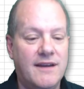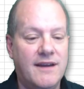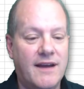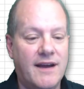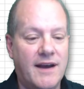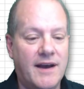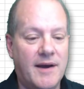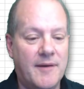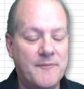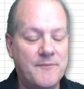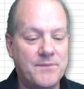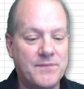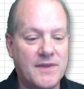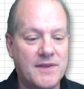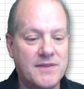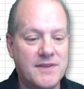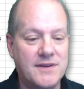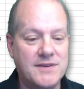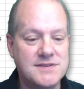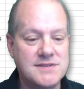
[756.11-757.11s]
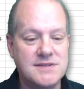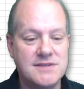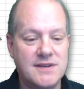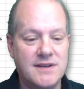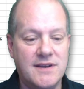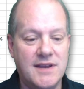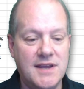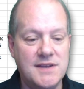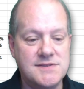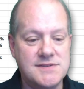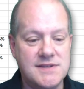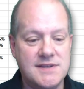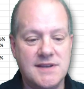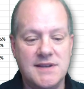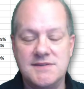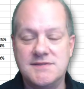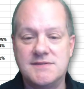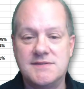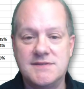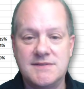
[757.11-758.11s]
that
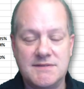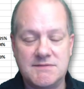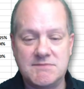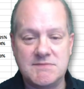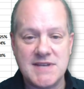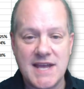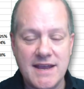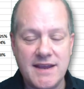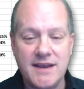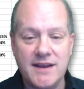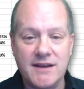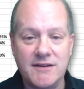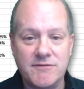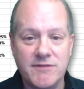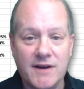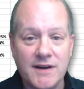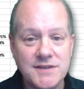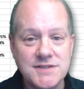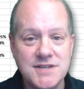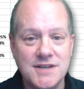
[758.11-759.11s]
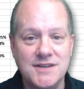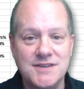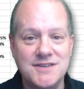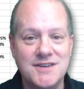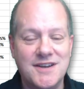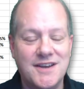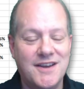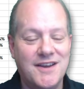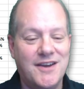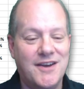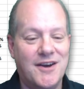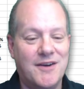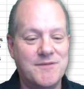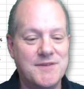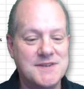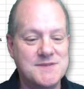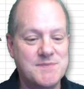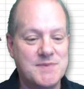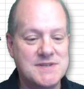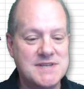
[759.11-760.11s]
is taking advantage of
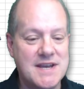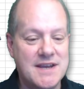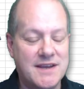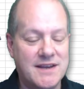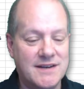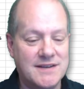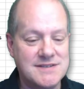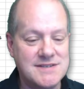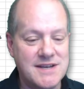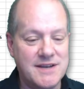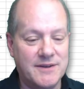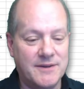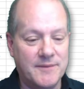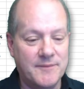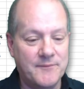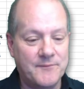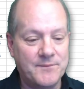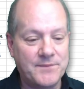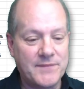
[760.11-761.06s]
this particular deal,